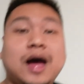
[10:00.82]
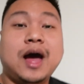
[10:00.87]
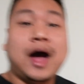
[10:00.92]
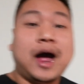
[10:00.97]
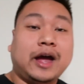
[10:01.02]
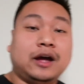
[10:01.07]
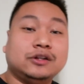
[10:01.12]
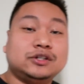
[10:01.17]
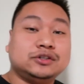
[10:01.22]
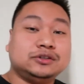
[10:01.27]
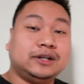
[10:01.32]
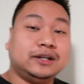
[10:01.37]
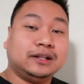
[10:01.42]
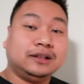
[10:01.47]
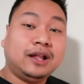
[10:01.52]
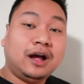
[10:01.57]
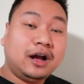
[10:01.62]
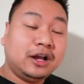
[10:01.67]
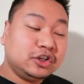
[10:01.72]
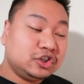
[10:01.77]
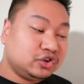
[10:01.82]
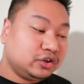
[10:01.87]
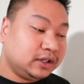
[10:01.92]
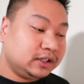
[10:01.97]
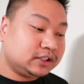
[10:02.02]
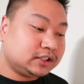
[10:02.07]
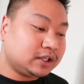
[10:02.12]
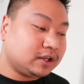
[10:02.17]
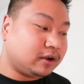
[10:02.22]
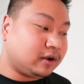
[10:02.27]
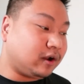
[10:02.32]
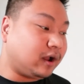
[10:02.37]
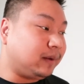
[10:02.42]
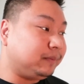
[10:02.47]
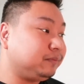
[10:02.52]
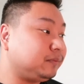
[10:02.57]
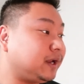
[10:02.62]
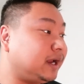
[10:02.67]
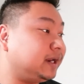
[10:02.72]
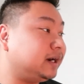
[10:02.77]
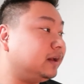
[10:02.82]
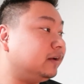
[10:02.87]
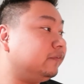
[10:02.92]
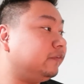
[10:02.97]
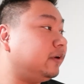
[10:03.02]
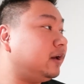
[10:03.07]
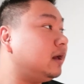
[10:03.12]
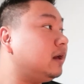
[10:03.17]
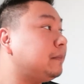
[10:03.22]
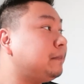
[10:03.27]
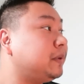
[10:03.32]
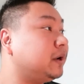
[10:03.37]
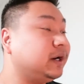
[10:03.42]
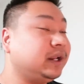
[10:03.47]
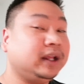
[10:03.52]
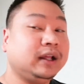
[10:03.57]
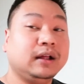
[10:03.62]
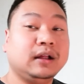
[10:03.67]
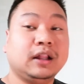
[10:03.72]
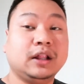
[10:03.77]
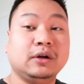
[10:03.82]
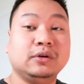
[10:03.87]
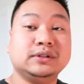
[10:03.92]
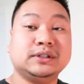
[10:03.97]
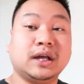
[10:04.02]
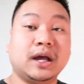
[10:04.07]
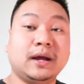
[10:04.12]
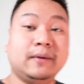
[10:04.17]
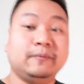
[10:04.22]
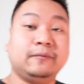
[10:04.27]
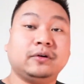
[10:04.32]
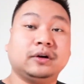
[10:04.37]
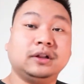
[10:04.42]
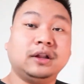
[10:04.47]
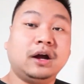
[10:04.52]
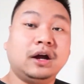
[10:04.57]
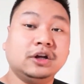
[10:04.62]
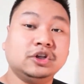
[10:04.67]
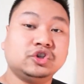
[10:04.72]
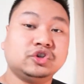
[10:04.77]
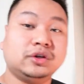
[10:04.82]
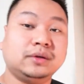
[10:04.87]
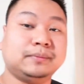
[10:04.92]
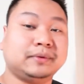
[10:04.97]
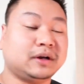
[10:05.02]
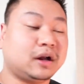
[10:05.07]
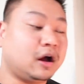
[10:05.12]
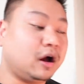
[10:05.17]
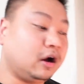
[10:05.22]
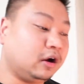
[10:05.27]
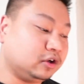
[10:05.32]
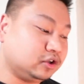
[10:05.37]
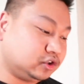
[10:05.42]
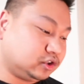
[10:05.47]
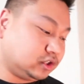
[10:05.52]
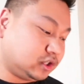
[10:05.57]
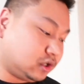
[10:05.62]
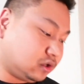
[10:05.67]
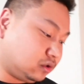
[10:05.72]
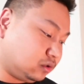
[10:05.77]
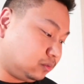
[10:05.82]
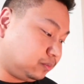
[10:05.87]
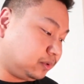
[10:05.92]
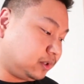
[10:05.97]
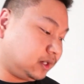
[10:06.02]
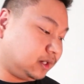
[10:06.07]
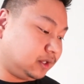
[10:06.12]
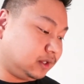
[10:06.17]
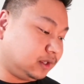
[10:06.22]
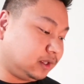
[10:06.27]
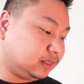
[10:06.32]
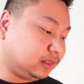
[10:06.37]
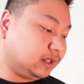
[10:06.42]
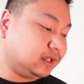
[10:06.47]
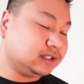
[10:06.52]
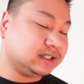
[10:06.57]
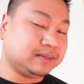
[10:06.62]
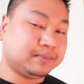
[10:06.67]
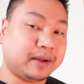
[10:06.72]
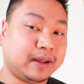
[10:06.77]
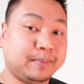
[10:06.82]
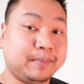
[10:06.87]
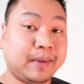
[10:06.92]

I also did laundry, so I'm kind of putting clothes up for laundry, but also putting things in my